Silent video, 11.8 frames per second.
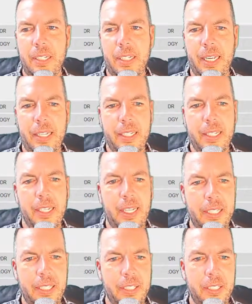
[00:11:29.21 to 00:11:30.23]
like
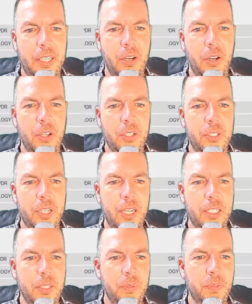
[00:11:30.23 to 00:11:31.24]
you see on all the
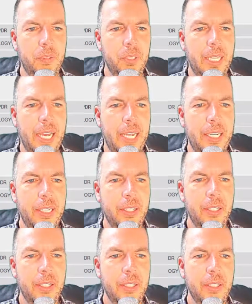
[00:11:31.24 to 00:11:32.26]
stocks that we've looked at
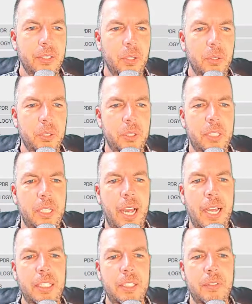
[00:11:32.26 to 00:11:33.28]
here. Those are
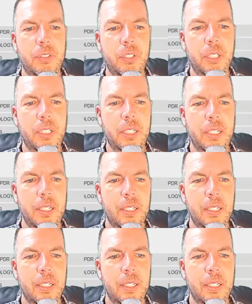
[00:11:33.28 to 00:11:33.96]
signs of good